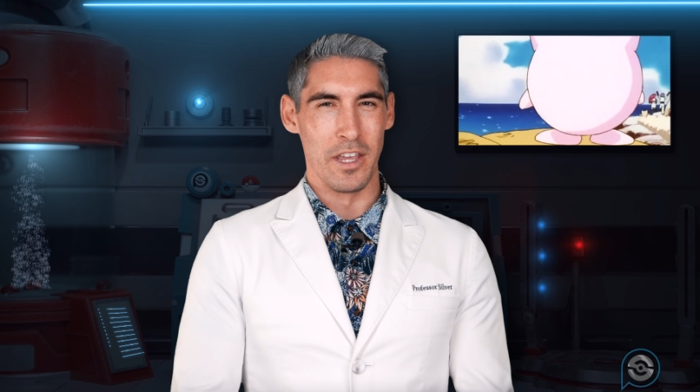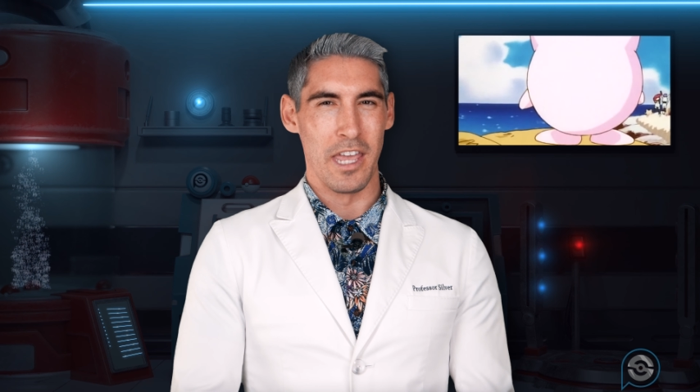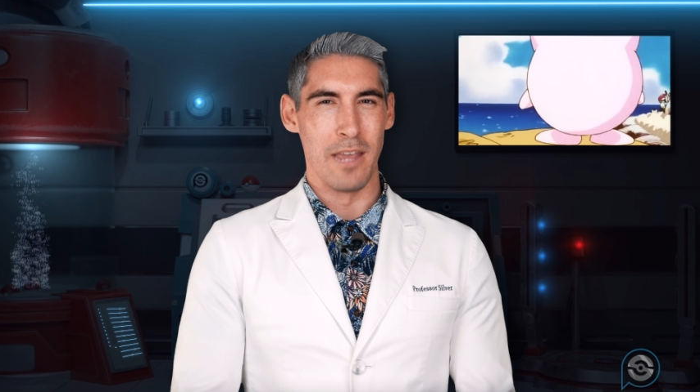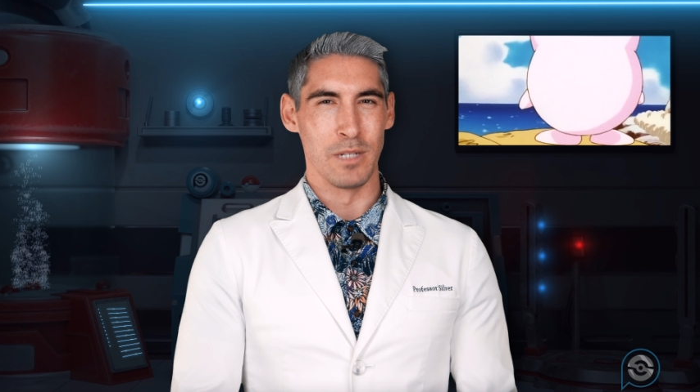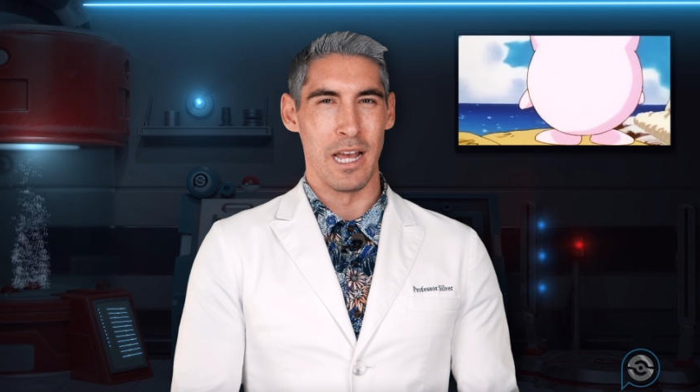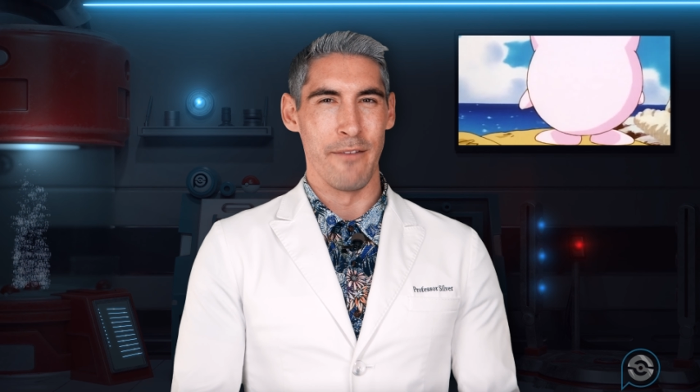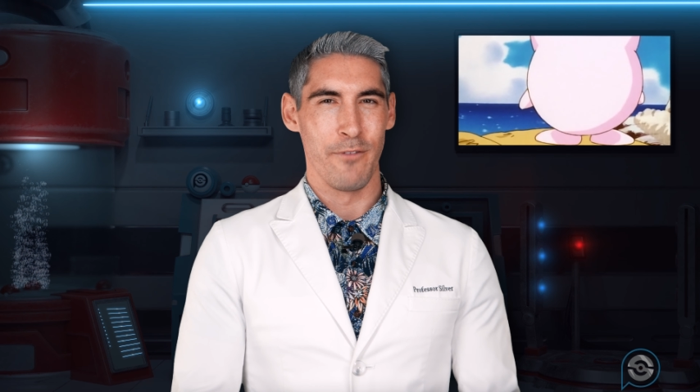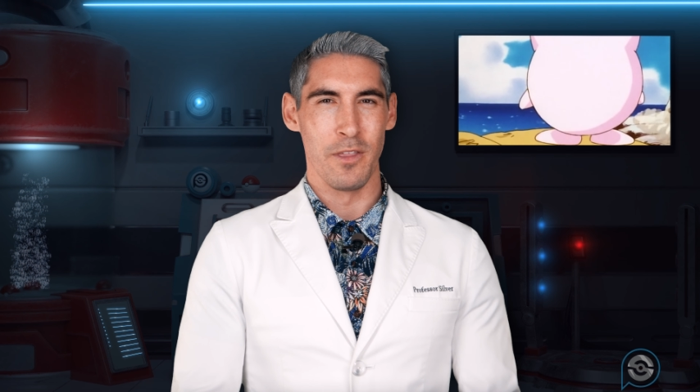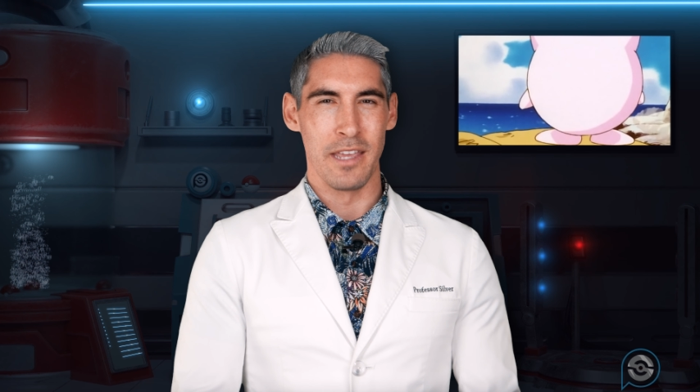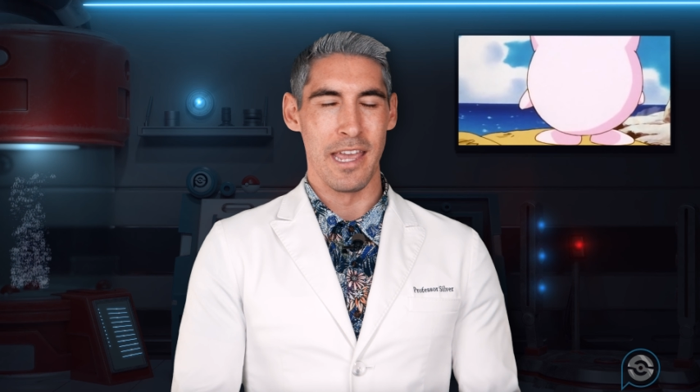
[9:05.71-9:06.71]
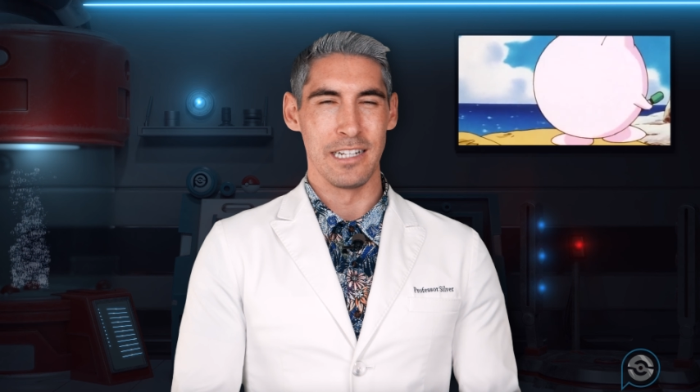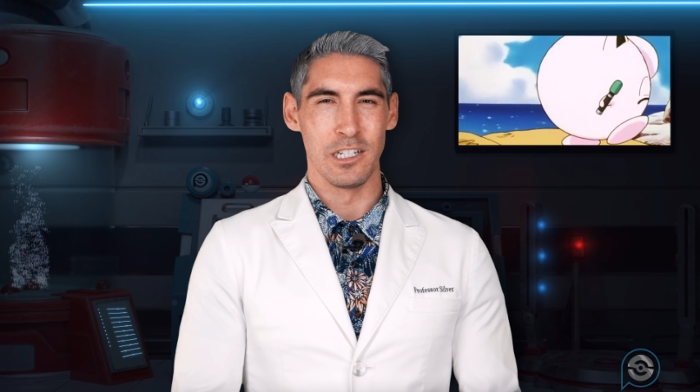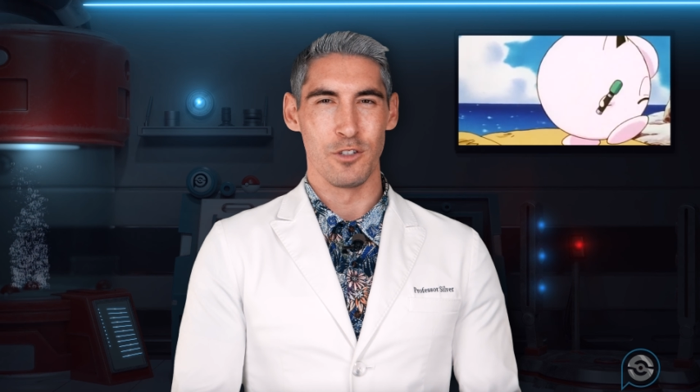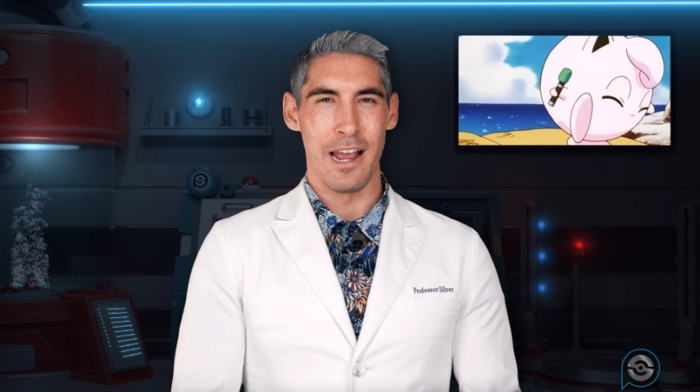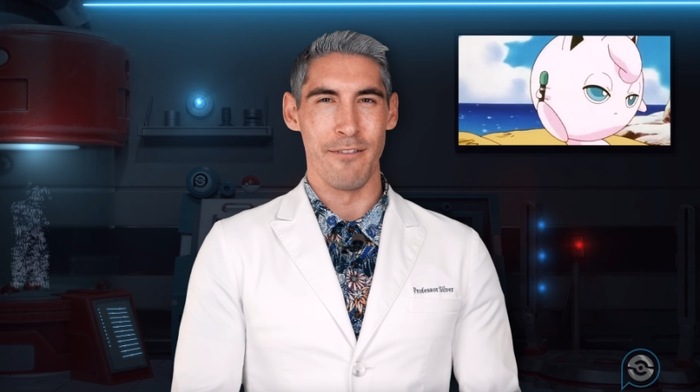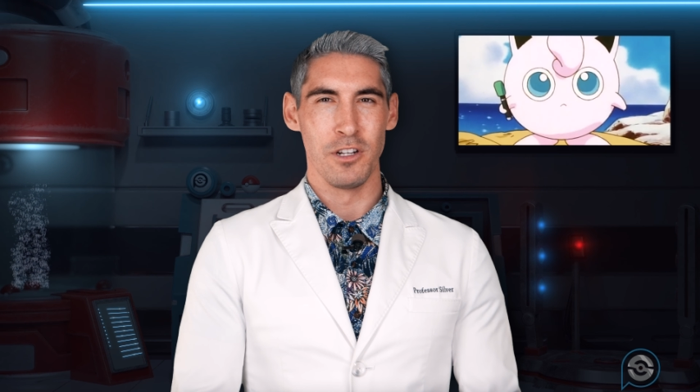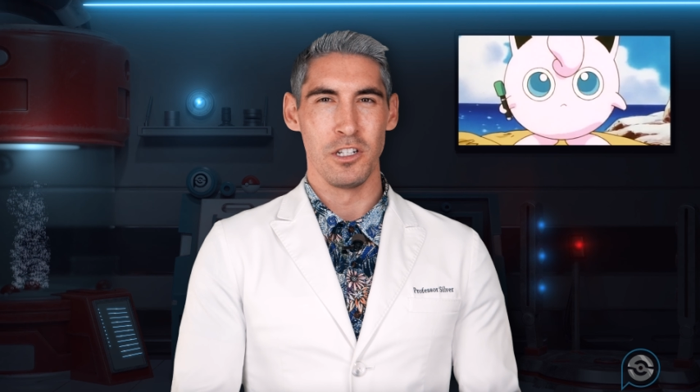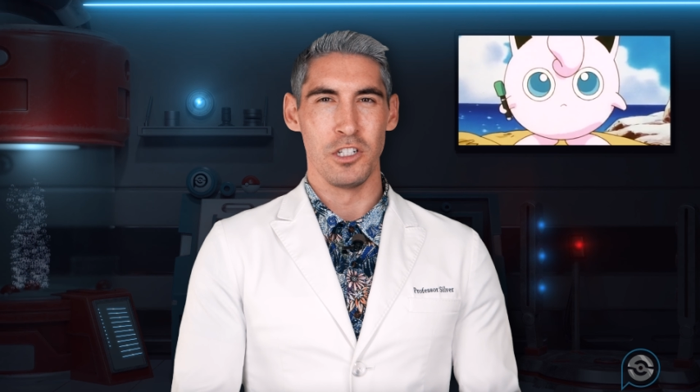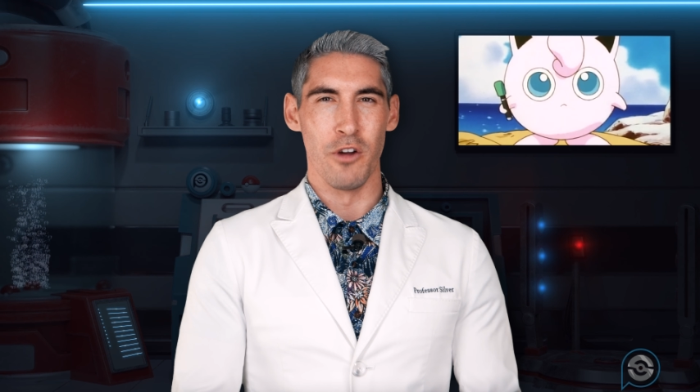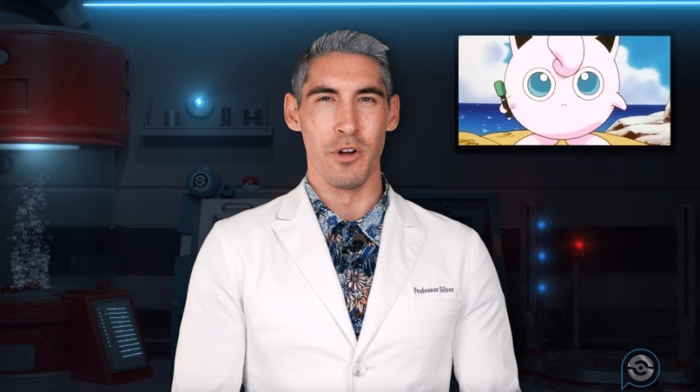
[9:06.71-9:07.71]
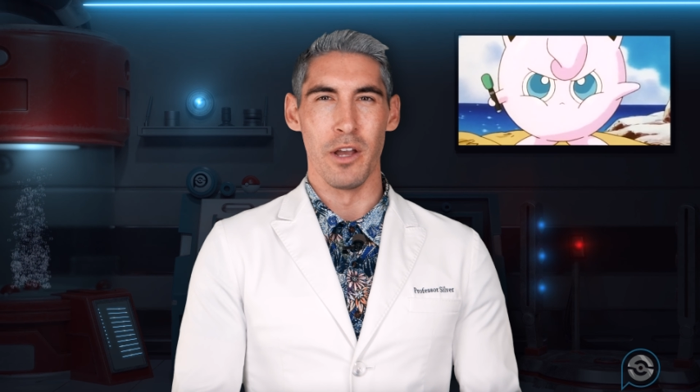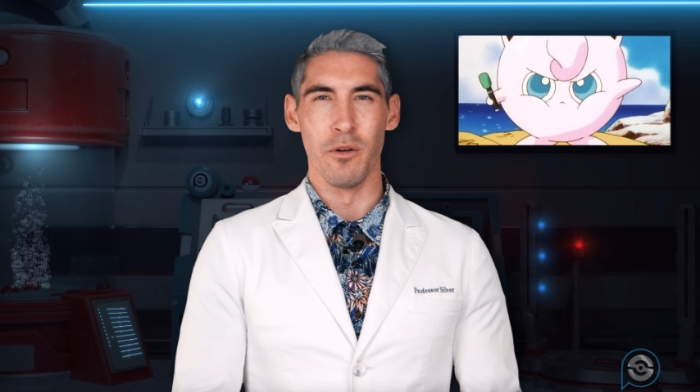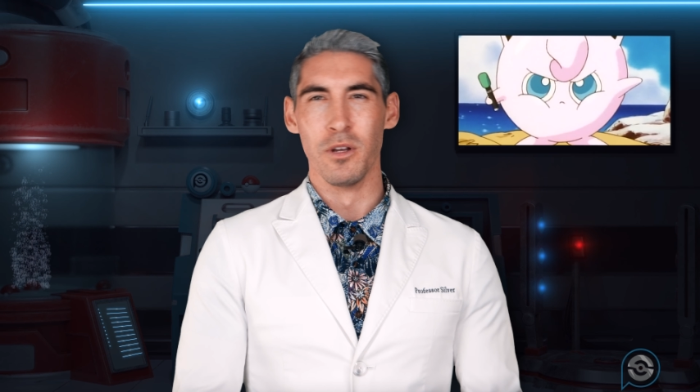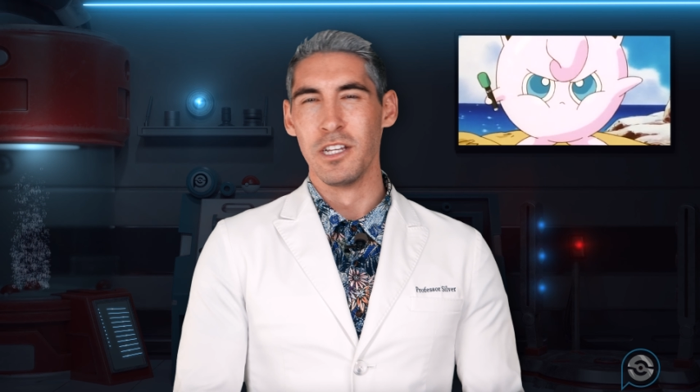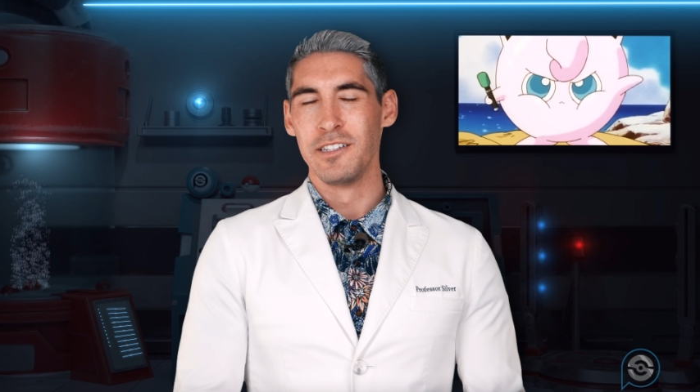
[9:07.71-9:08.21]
it came time for the gang to travel to Johto,